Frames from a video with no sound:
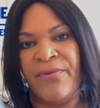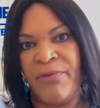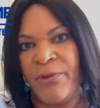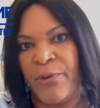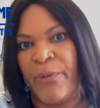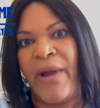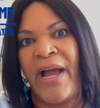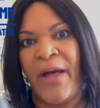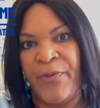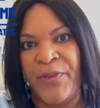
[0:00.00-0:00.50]

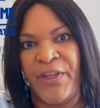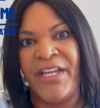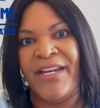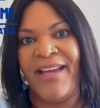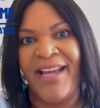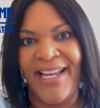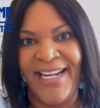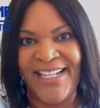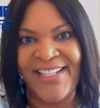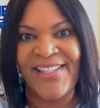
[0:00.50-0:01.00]
throughout the
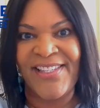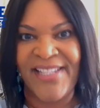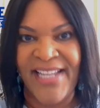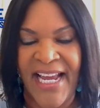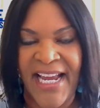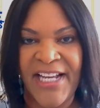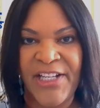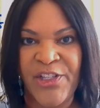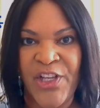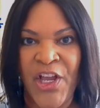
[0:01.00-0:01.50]
United
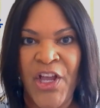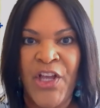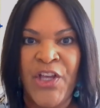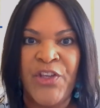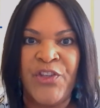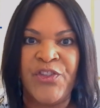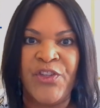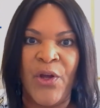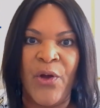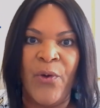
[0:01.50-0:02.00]
States.
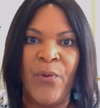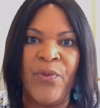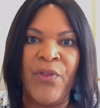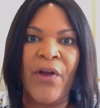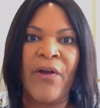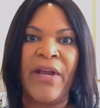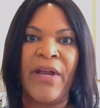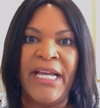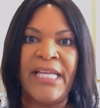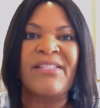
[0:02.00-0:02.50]
So
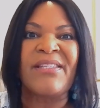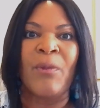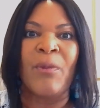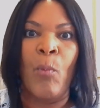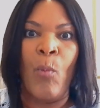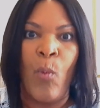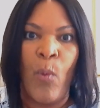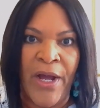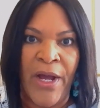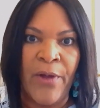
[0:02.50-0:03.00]
there is
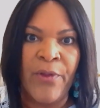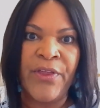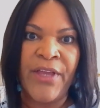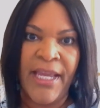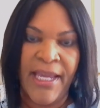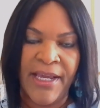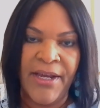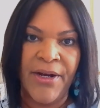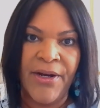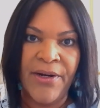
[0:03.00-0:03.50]
some wealth
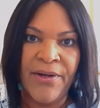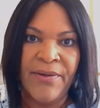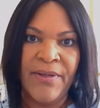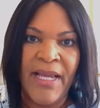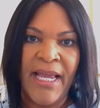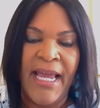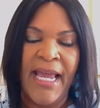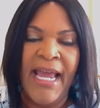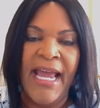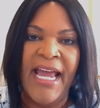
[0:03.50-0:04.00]
here,
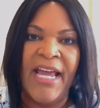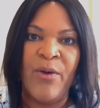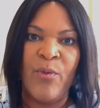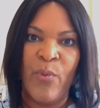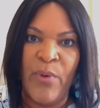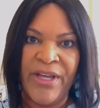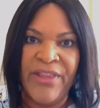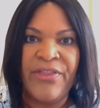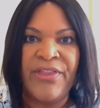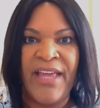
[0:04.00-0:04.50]

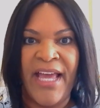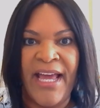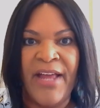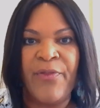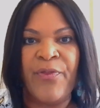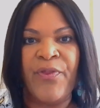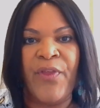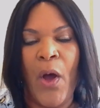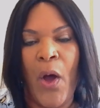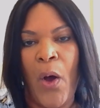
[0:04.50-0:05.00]
and with
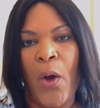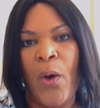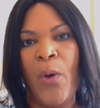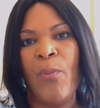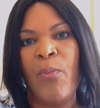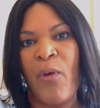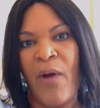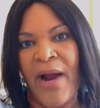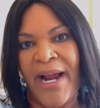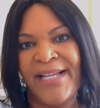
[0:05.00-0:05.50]
that, the
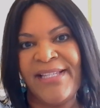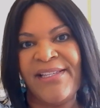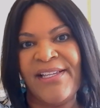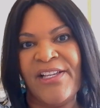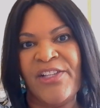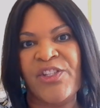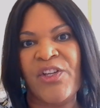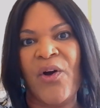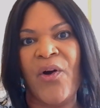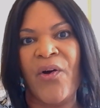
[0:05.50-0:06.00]
home
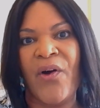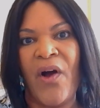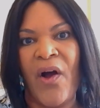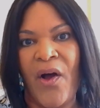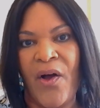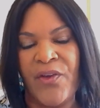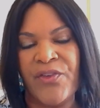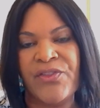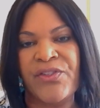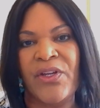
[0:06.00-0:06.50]
prices are
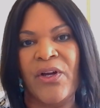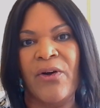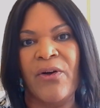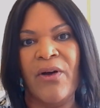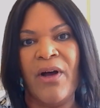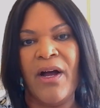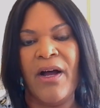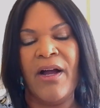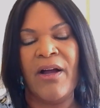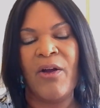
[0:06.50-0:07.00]

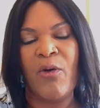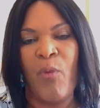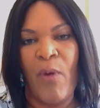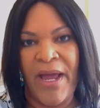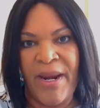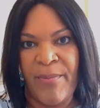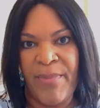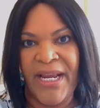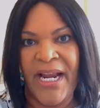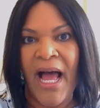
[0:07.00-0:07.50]
also
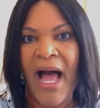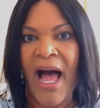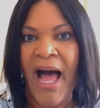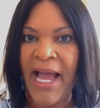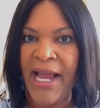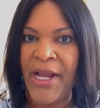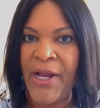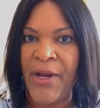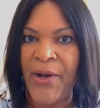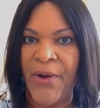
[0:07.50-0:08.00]
quite a bit
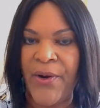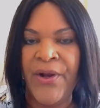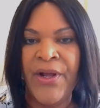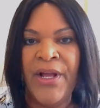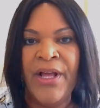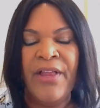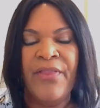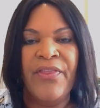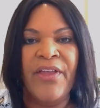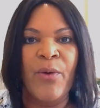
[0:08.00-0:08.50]
higher
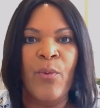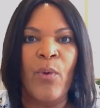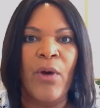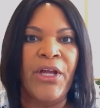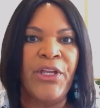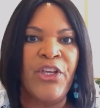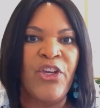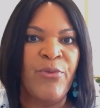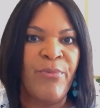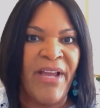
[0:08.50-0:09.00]
than
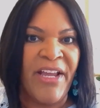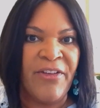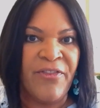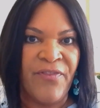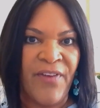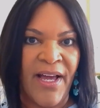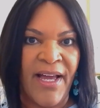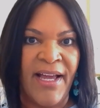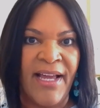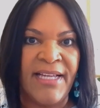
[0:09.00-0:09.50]
what you may
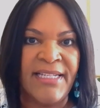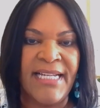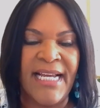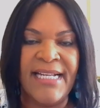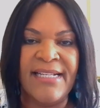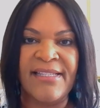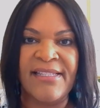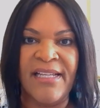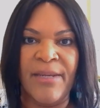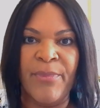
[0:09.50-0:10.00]
find
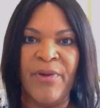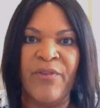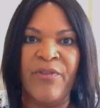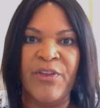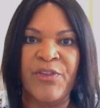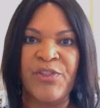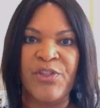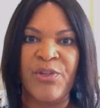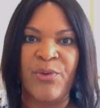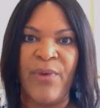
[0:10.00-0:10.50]
in some of
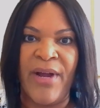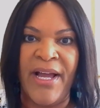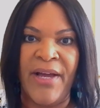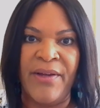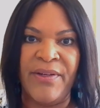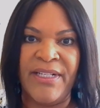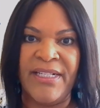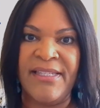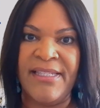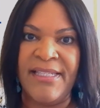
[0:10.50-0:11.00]
the
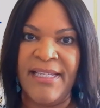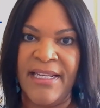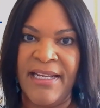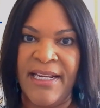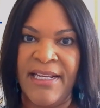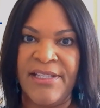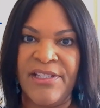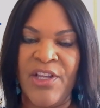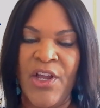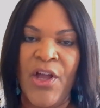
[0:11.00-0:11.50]
surrounding
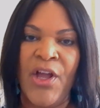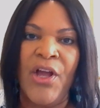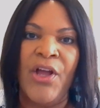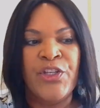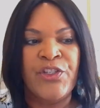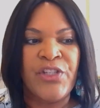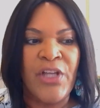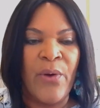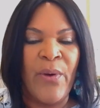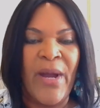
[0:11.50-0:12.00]
cities.
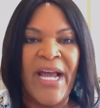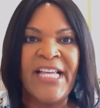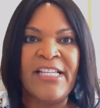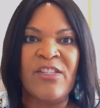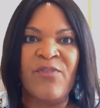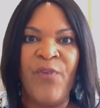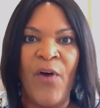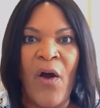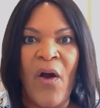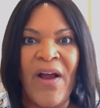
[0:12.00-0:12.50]
So
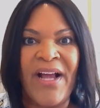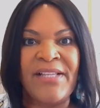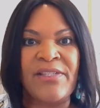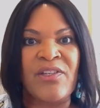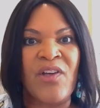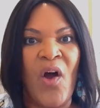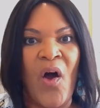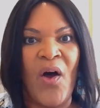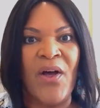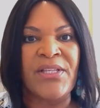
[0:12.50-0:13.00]
as far
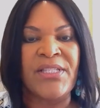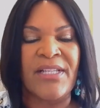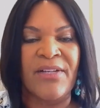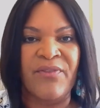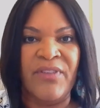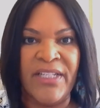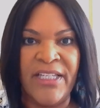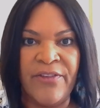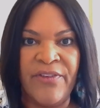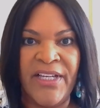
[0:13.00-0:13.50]
as cost
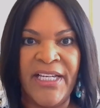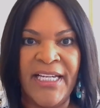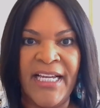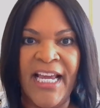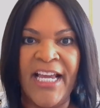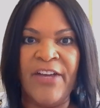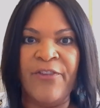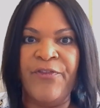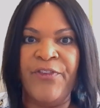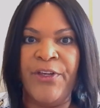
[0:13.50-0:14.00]
of
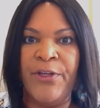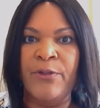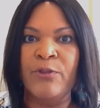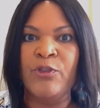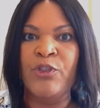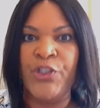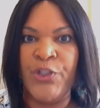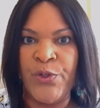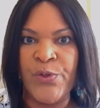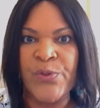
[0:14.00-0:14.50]
living, if
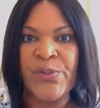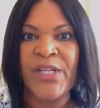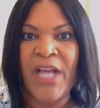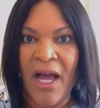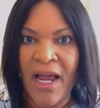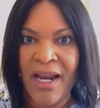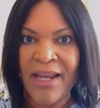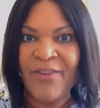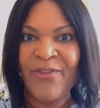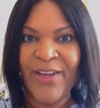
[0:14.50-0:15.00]
you choose
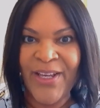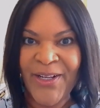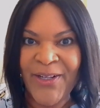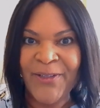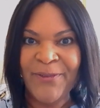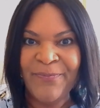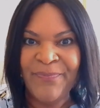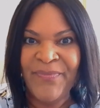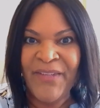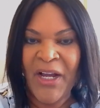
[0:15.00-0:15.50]

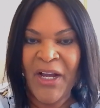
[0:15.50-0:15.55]
Colleyville,